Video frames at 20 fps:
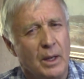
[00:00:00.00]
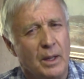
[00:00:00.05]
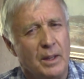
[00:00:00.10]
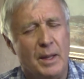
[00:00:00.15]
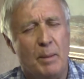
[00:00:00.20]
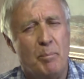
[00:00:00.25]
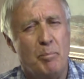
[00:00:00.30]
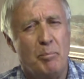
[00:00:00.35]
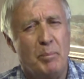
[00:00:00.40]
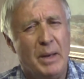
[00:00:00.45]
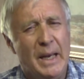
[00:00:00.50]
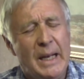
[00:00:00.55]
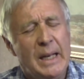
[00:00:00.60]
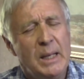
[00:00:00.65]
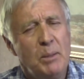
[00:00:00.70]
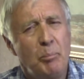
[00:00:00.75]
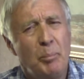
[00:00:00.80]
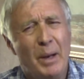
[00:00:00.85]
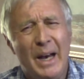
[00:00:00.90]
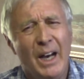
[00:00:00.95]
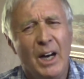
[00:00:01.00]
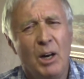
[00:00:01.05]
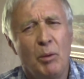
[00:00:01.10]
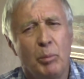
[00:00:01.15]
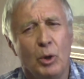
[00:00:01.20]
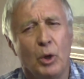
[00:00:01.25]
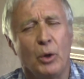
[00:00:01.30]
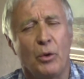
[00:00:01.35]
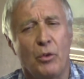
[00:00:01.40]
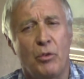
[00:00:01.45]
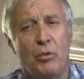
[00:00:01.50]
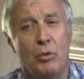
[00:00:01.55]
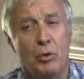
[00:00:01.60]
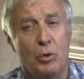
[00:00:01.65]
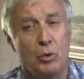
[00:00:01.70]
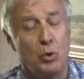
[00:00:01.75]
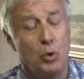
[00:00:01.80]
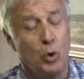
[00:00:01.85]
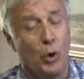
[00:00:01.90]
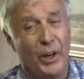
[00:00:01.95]
the many parables,
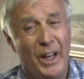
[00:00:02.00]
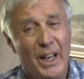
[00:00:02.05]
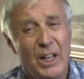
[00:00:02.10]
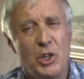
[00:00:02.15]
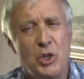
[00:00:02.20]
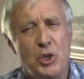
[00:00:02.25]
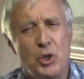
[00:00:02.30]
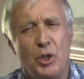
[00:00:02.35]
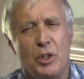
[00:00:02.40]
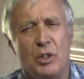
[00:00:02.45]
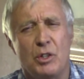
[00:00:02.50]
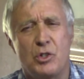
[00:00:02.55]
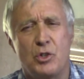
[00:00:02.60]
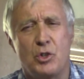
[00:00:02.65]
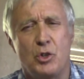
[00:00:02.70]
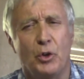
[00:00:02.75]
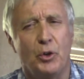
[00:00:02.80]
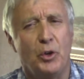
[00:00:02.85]
corrections,